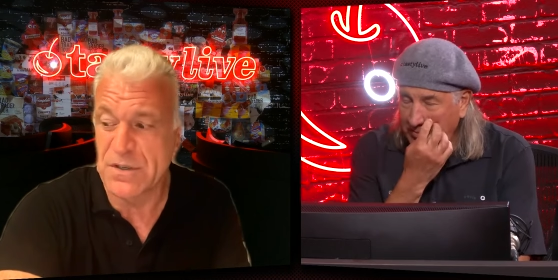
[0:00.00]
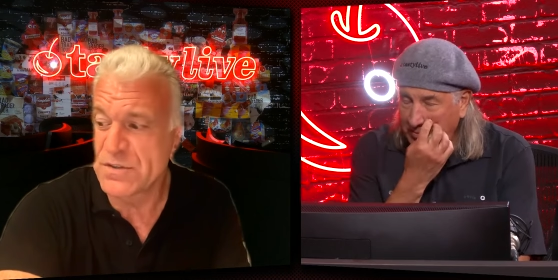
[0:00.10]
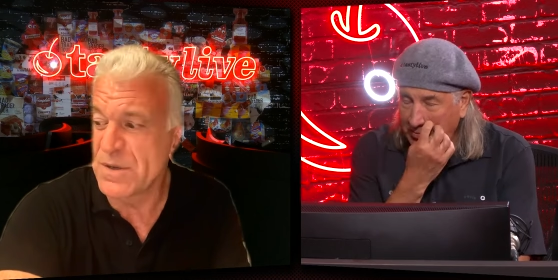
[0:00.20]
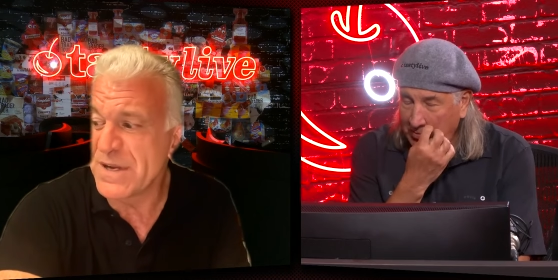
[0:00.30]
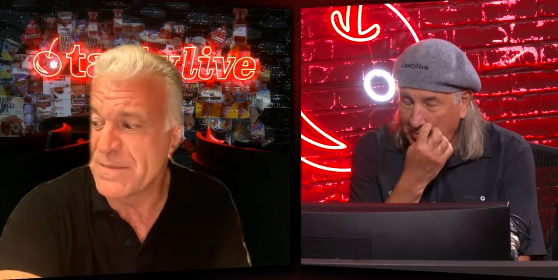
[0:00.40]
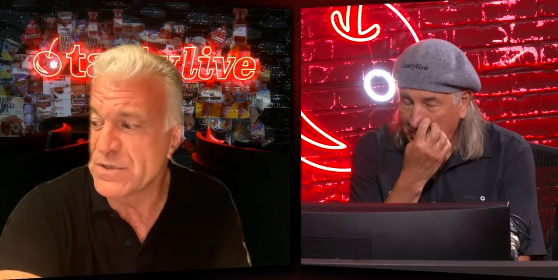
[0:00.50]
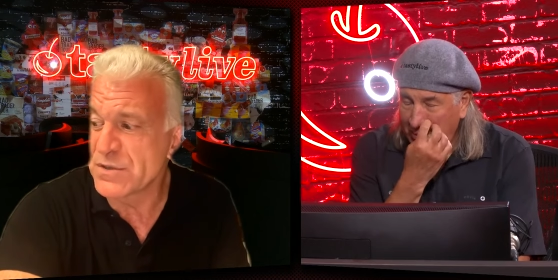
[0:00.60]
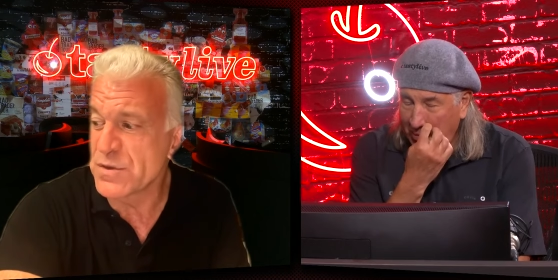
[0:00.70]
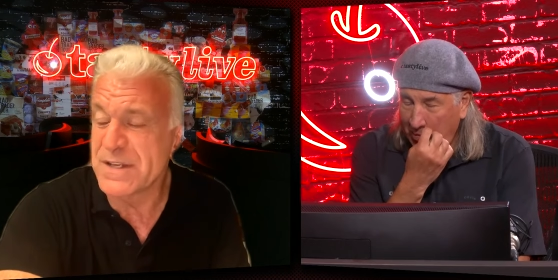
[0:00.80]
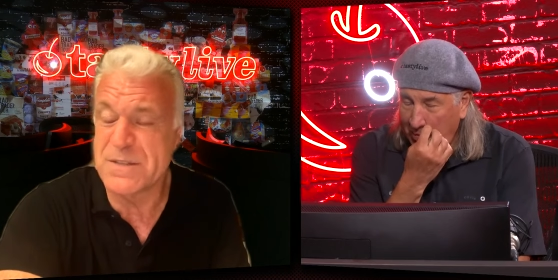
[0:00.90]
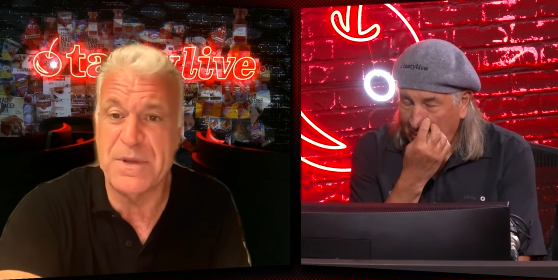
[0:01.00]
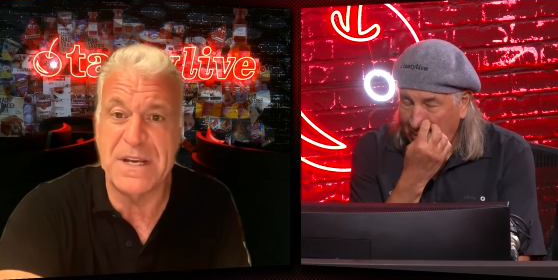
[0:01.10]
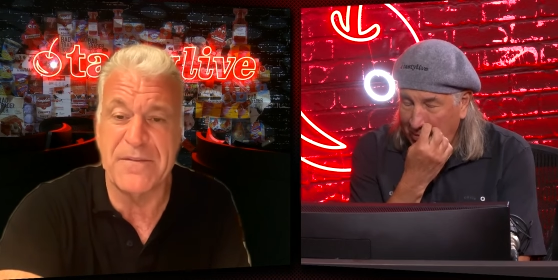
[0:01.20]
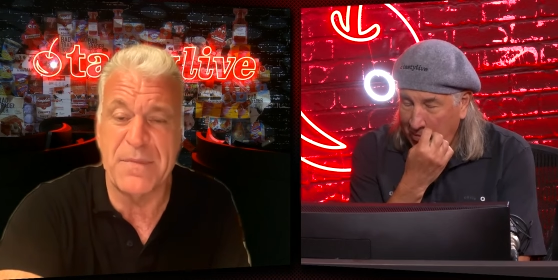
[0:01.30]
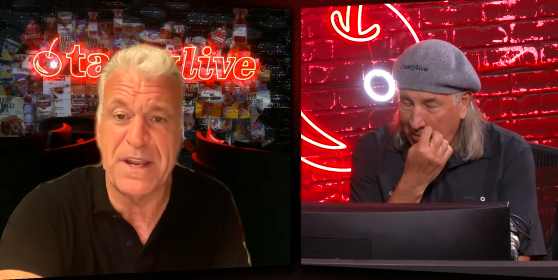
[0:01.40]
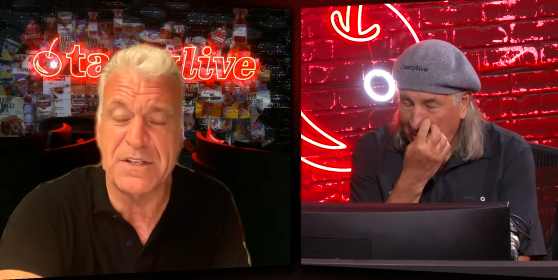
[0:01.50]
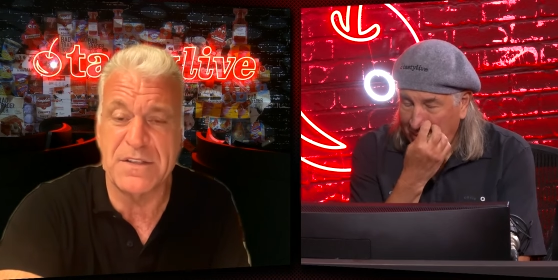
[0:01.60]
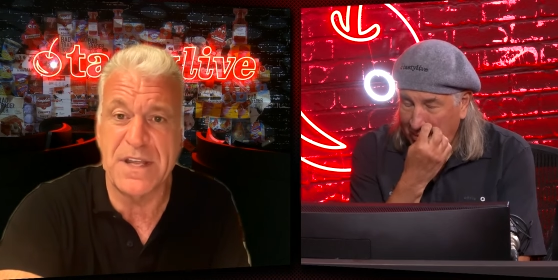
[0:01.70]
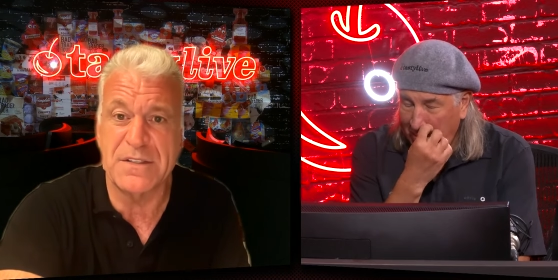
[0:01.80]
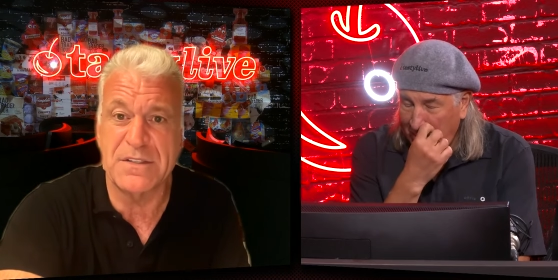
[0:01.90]
Speaker 1: they're, sometimes they're transmitting
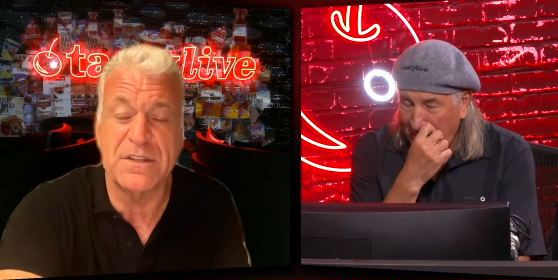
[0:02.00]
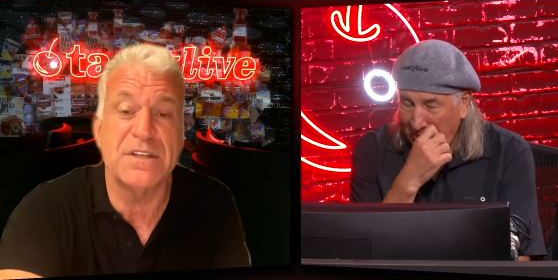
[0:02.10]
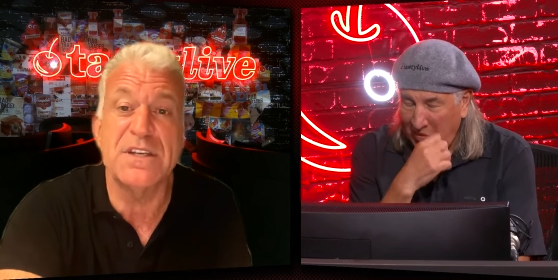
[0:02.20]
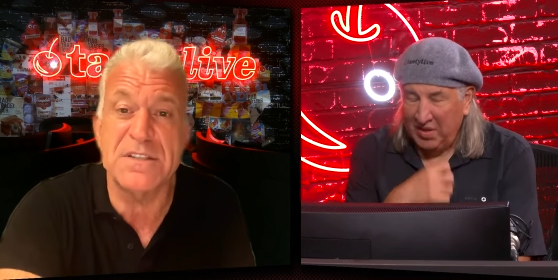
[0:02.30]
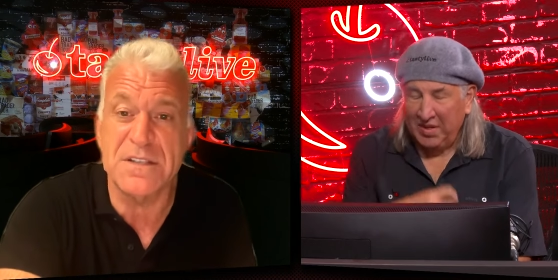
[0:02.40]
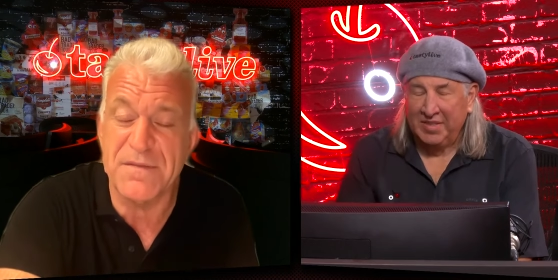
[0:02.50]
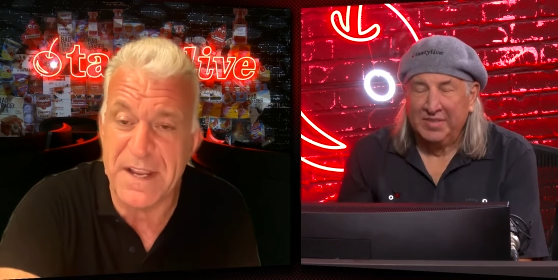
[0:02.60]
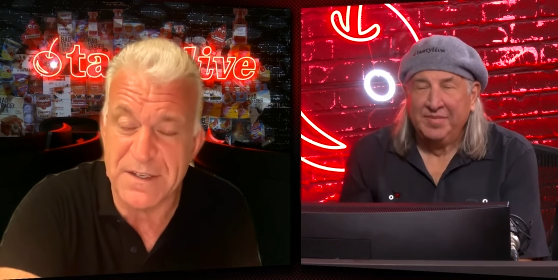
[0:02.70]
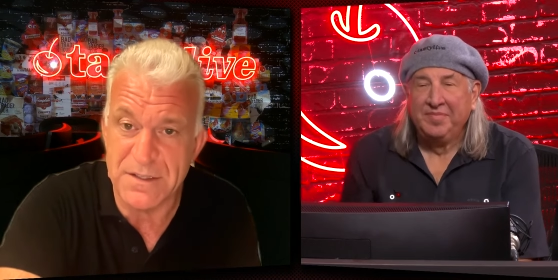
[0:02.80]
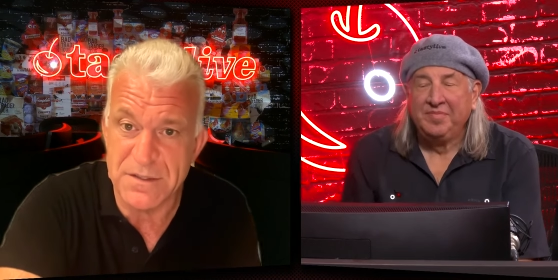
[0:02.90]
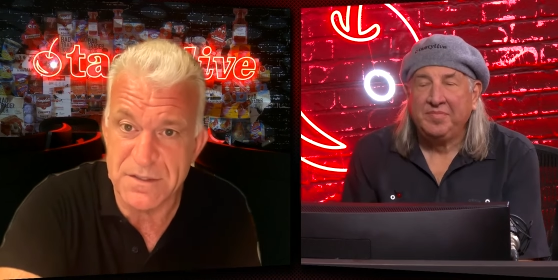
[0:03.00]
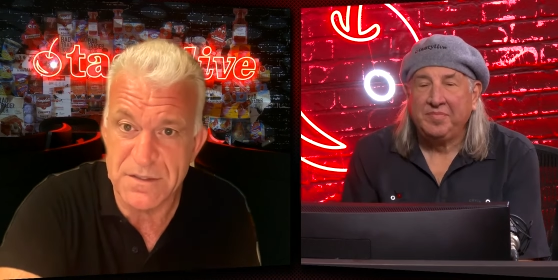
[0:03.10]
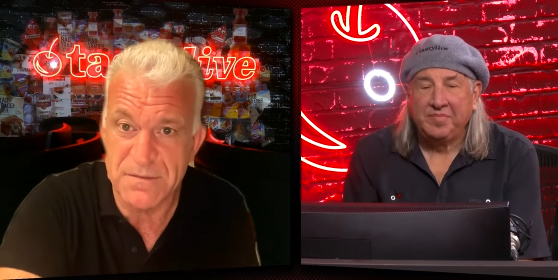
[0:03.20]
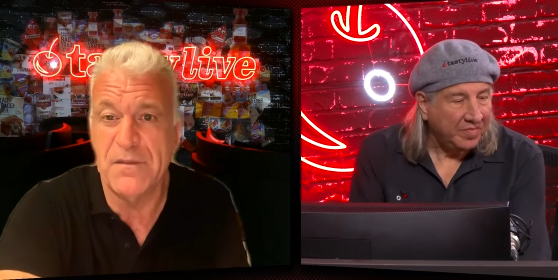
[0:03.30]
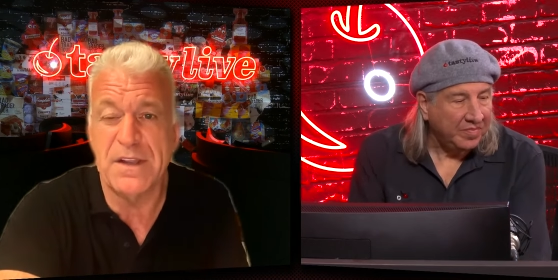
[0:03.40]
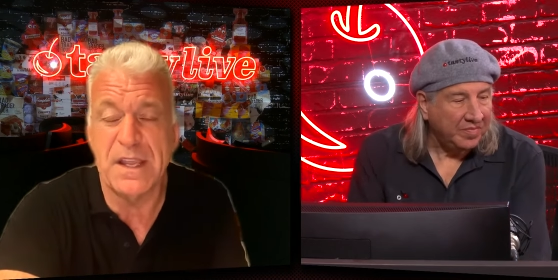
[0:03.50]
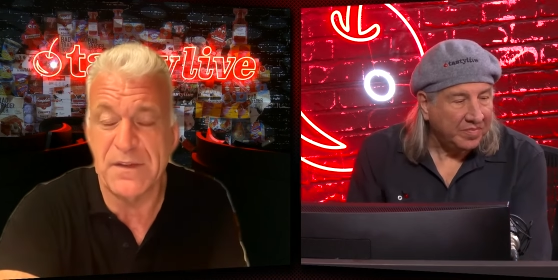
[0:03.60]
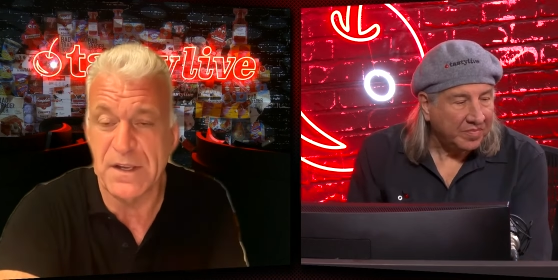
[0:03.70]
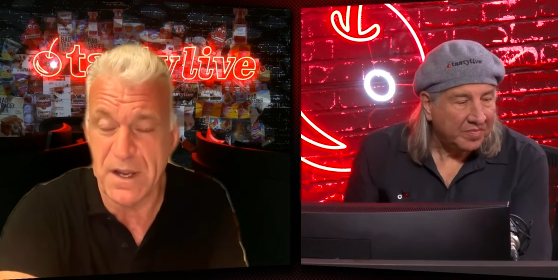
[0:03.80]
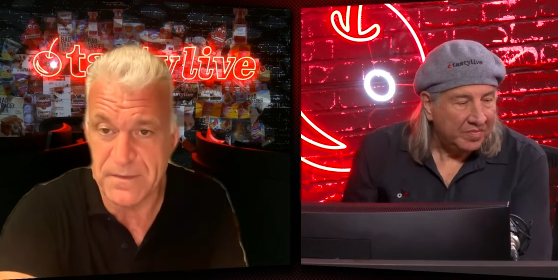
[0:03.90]
information that's to the disadvantage of a
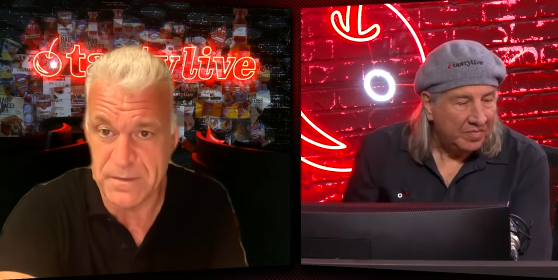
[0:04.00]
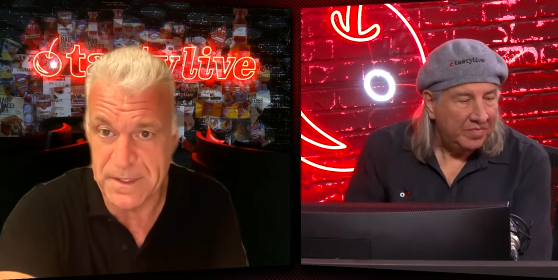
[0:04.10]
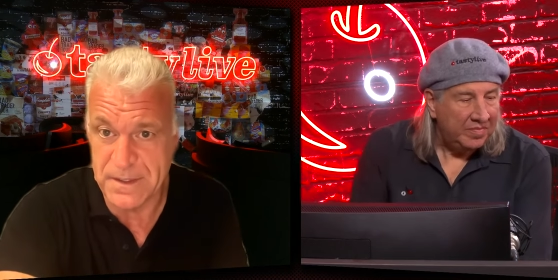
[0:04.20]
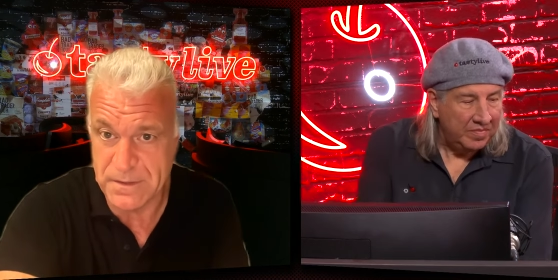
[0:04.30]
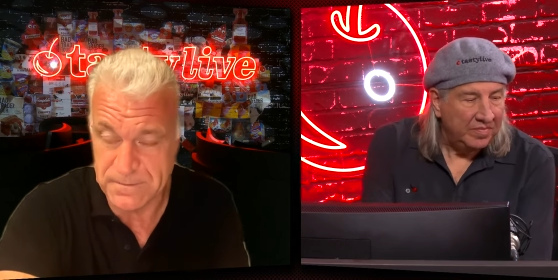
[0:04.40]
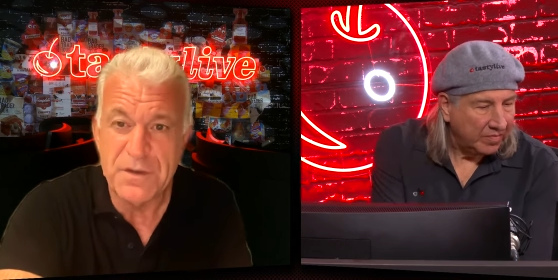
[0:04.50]
given government.